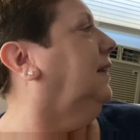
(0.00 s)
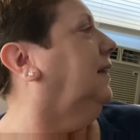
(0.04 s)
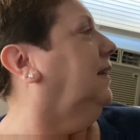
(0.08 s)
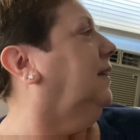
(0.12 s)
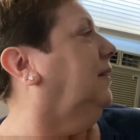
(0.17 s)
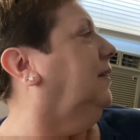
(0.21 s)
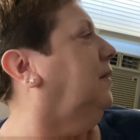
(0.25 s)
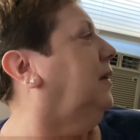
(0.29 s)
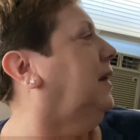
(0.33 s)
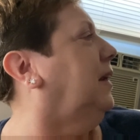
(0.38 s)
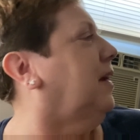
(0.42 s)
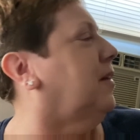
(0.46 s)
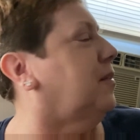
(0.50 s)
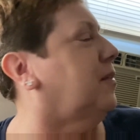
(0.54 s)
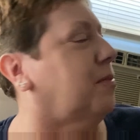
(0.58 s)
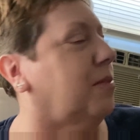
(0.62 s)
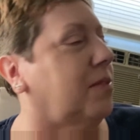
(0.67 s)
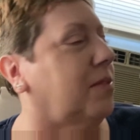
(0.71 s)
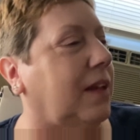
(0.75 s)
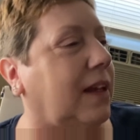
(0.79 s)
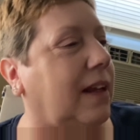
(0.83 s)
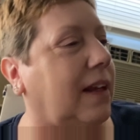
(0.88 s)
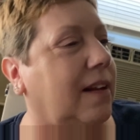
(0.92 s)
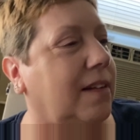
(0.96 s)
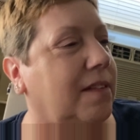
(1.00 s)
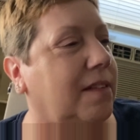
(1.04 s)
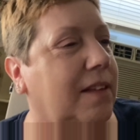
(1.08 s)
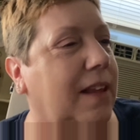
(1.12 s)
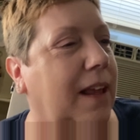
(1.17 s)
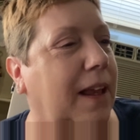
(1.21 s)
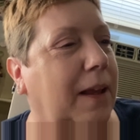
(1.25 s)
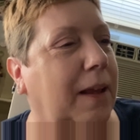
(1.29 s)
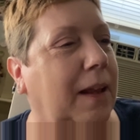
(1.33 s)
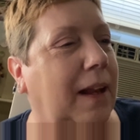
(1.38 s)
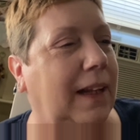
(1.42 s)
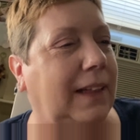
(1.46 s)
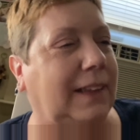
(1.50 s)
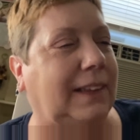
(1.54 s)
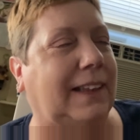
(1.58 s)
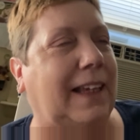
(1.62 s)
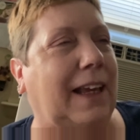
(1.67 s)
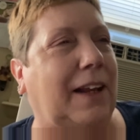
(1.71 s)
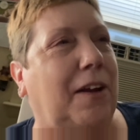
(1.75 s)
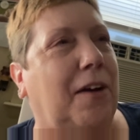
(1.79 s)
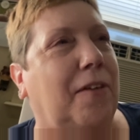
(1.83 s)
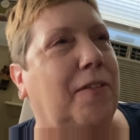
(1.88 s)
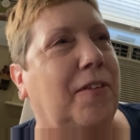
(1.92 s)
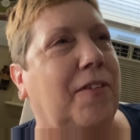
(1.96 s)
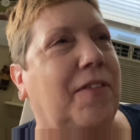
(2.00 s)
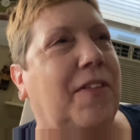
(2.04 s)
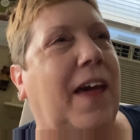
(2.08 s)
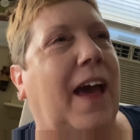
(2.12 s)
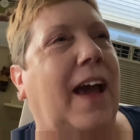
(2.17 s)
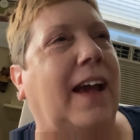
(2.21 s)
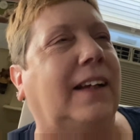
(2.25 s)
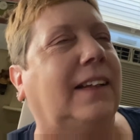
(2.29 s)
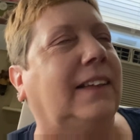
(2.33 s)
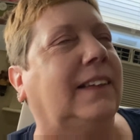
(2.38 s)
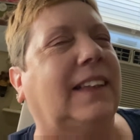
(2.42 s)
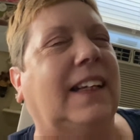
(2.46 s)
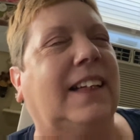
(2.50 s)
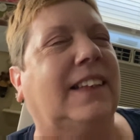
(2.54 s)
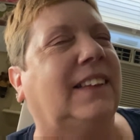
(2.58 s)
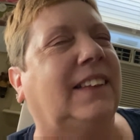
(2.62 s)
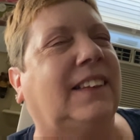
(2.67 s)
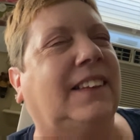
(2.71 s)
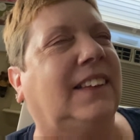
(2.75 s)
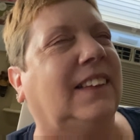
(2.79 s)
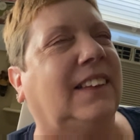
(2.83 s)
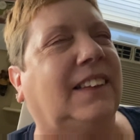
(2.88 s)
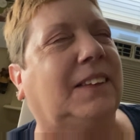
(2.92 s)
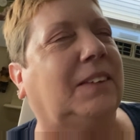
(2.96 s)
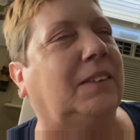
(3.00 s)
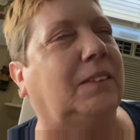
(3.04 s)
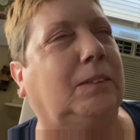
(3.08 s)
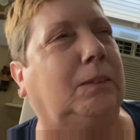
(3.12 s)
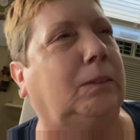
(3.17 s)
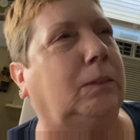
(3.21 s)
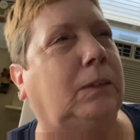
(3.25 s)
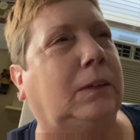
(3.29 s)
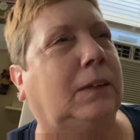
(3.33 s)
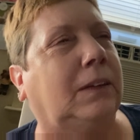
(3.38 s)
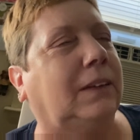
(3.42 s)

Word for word: What else was I going to say? Let's get off of that, because that's just, ugh,